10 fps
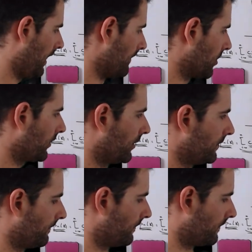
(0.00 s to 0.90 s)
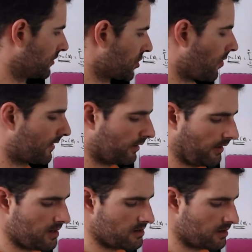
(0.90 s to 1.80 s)
I'm not going to talk
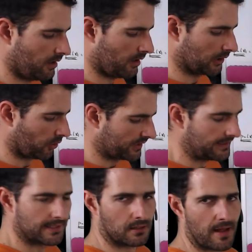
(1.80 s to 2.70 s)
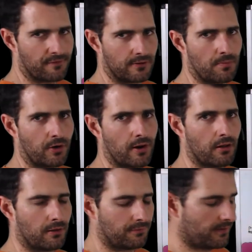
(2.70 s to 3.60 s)
in a lot of detail about the phenomenon
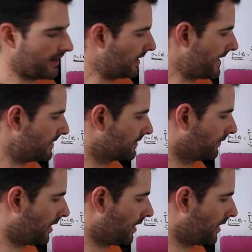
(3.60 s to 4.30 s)
of aliasing.